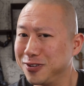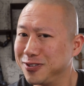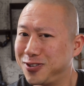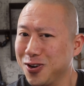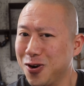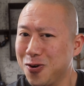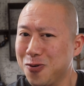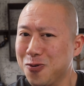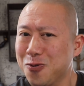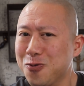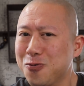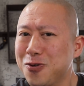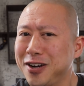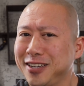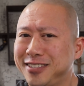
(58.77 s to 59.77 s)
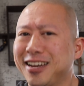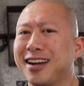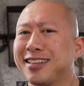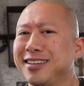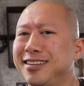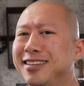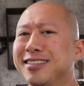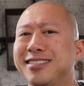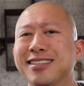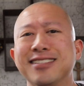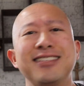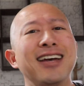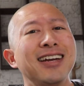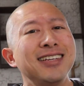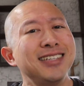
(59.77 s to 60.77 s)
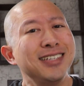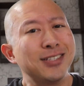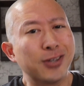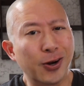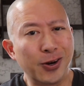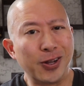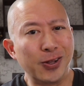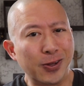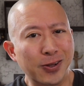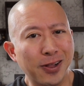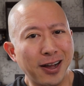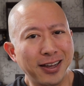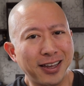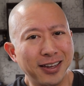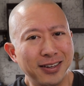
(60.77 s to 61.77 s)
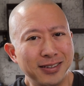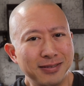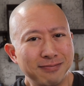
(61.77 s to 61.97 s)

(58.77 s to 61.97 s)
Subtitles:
So, what exactly does a Tendy Tourney look like?